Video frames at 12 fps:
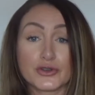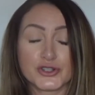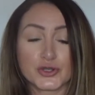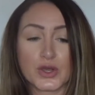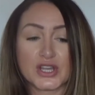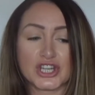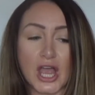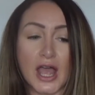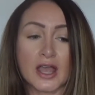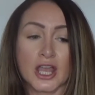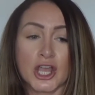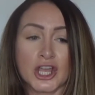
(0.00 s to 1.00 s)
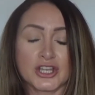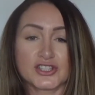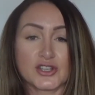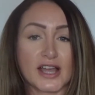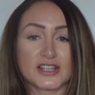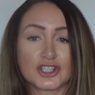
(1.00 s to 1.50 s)
and squish her.
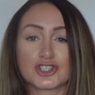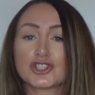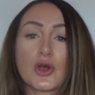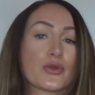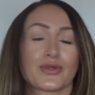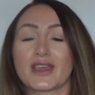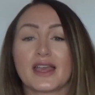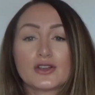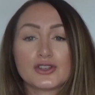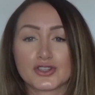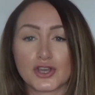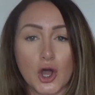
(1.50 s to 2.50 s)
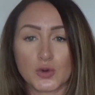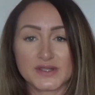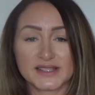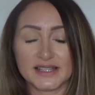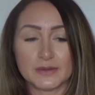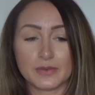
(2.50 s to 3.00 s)
So I just don't think I could
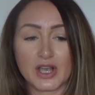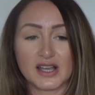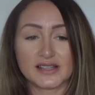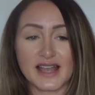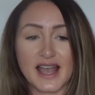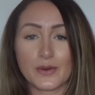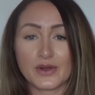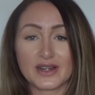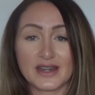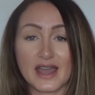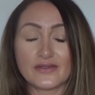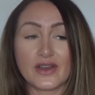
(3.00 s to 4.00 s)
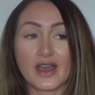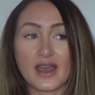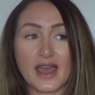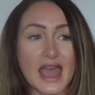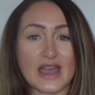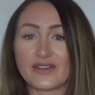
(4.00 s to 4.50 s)
co-sleep, because I would
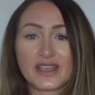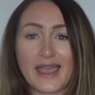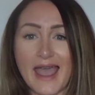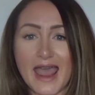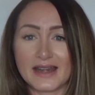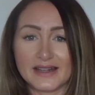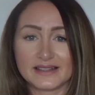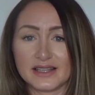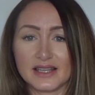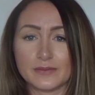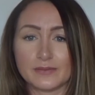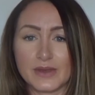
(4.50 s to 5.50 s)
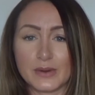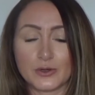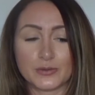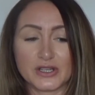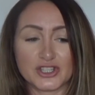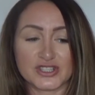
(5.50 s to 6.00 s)
never ever get any sleep. It
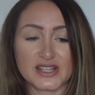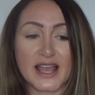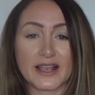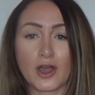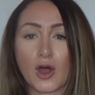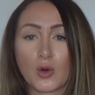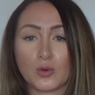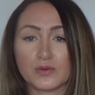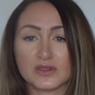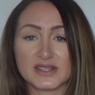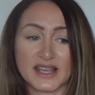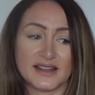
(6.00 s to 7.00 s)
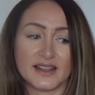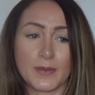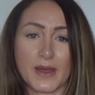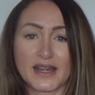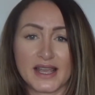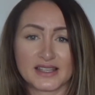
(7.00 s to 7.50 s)
would be just like sitting in the
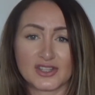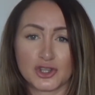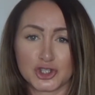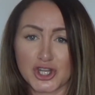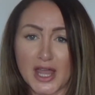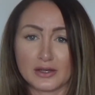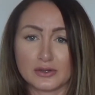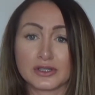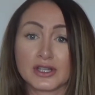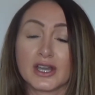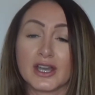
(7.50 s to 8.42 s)
bed next to the child,